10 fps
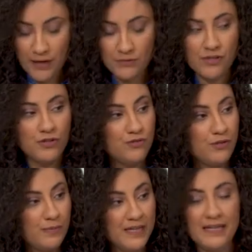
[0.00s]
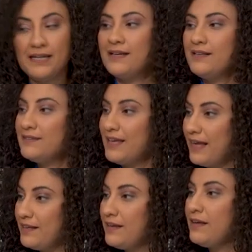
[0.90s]
out to be
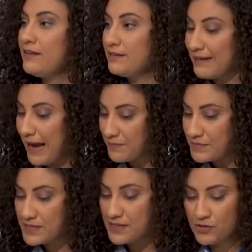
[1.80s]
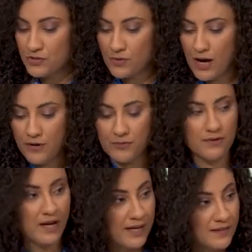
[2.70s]
10 grams. So I will
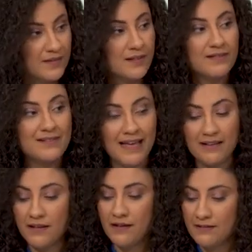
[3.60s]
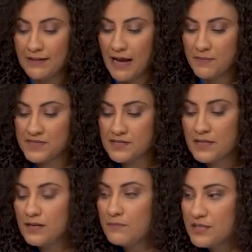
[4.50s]
write 10 grams
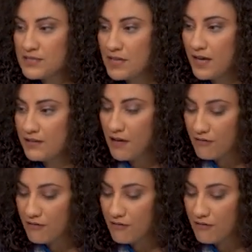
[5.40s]
beside